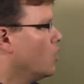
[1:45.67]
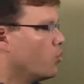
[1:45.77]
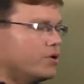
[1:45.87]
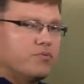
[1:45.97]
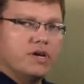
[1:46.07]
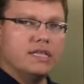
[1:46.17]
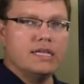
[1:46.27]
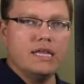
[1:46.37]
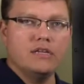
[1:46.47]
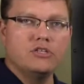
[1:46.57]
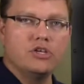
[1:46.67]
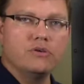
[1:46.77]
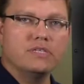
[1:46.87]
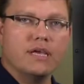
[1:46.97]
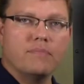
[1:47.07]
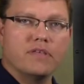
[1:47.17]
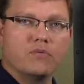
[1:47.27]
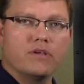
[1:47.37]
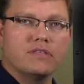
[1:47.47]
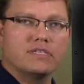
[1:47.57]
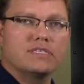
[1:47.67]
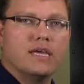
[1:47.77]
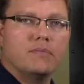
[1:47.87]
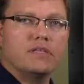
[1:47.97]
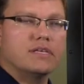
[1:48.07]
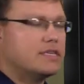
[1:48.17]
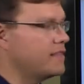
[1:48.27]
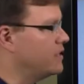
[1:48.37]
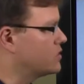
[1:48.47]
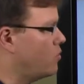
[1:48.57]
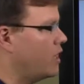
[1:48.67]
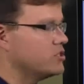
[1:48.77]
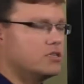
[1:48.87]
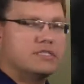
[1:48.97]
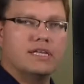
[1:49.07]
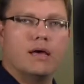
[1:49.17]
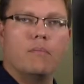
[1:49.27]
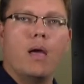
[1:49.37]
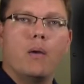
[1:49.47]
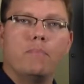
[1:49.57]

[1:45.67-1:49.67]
We really need to do something with this stimulus and this question stem